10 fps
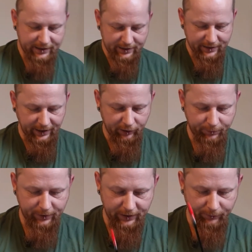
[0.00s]
setup
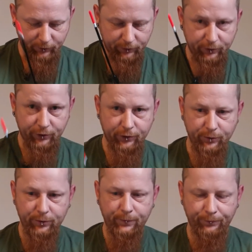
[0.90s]
that I'm going to
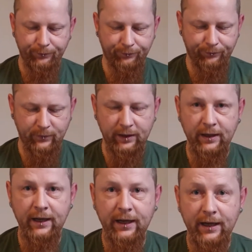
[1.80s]
show
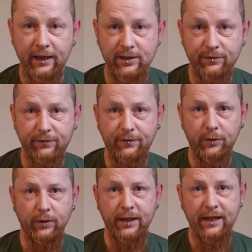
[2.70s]
is
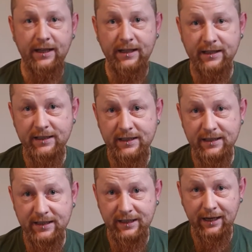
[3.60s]
for a
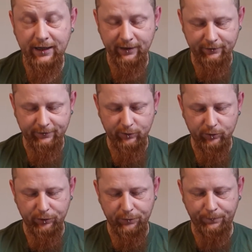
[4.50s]
sliding
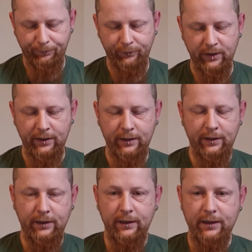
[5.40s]
float.
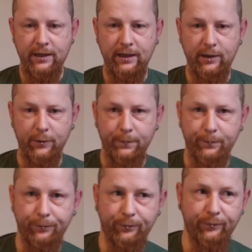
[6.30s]
Now,
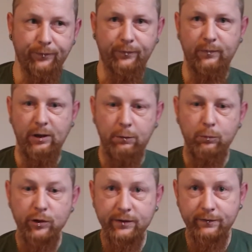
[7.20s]

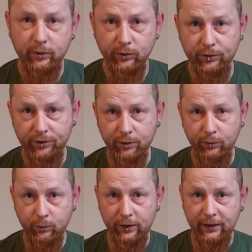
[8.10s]
most floats
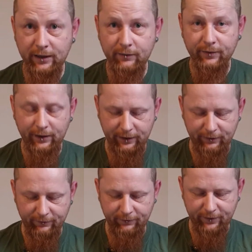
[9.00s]
will have a
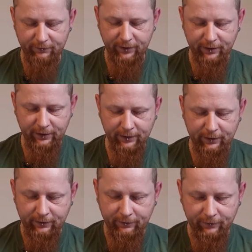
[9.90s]
very,
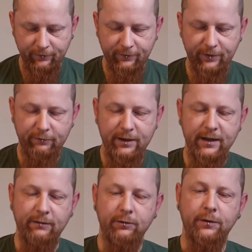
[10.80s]
very
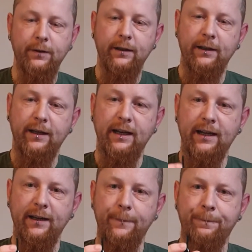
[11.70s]
narrow little eye.